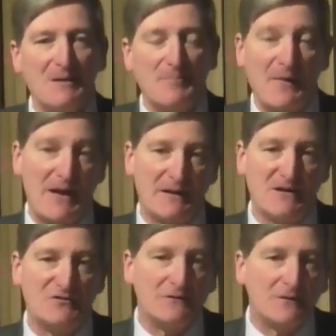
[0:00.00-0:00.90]
But that
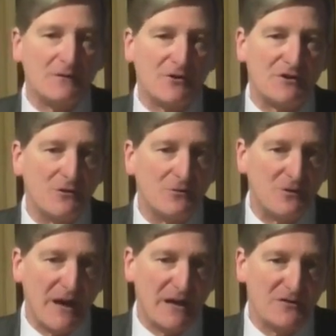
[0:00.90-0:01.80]
isn't the
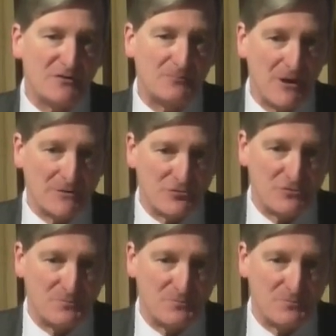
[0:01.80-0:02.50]
UK's approach,